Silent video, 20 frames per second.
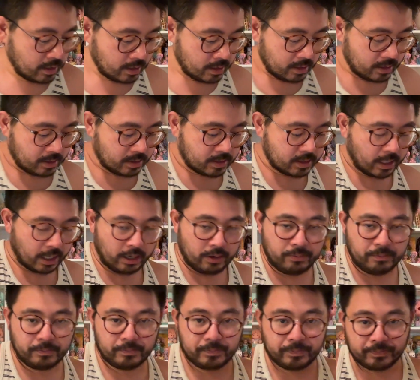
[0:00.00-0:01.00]
So
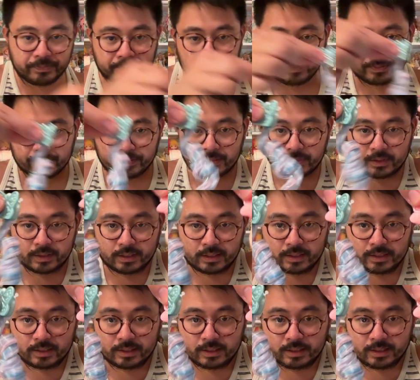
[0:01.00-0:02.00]

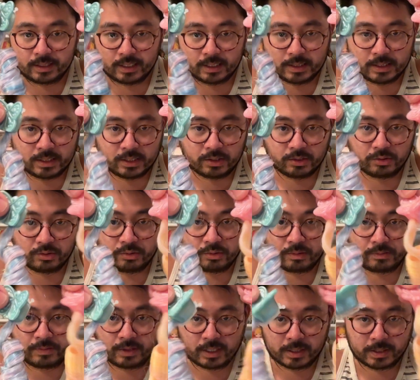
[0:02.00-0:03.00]
these two
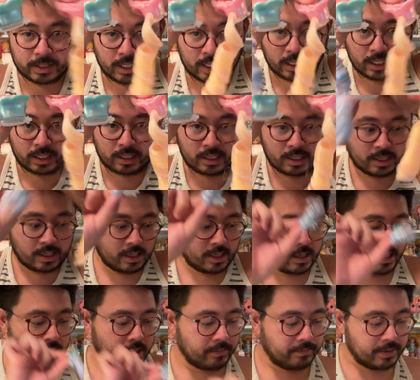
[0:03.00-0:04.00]
butterfly
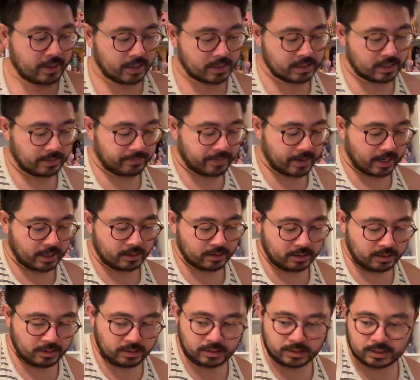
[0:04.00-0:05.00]
pixie
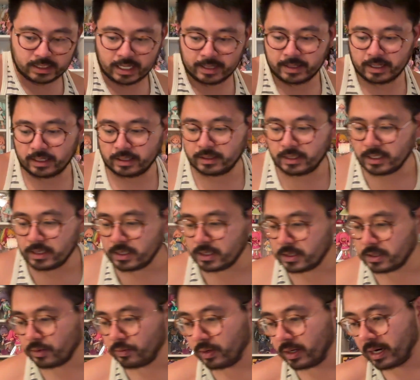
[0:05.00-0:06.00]
petals. And then this is
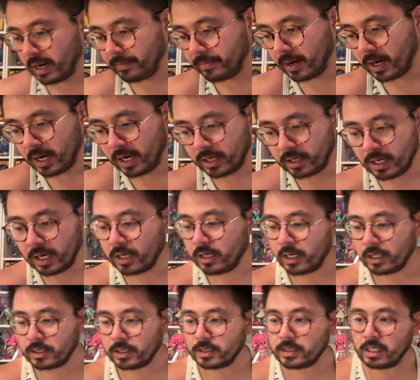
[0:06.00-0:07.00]
the one I bought
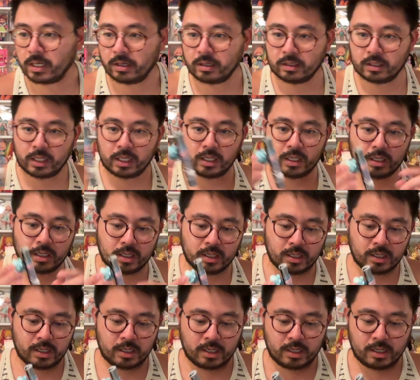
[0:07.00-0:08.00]
unnecessarily
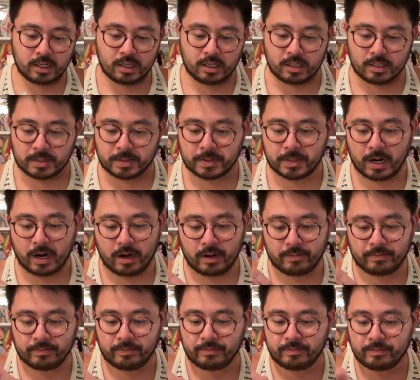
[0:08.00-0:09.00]

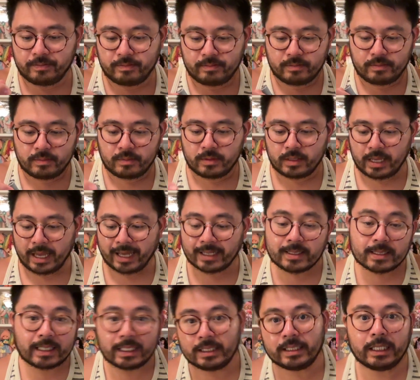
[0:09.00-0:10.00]
from
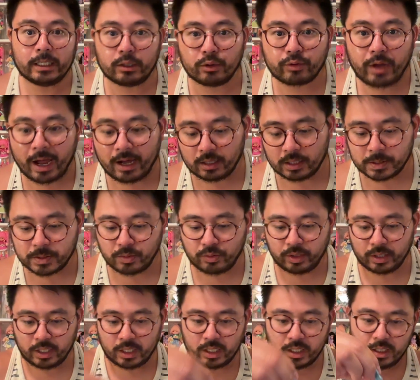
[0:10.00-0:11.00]
Escondido,
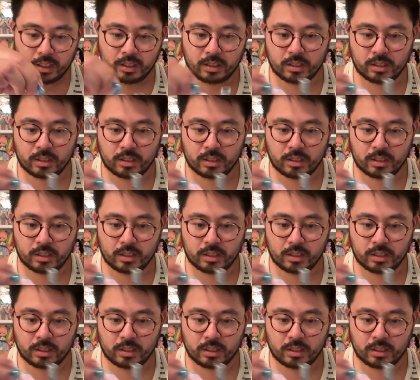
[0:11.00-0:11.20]
California,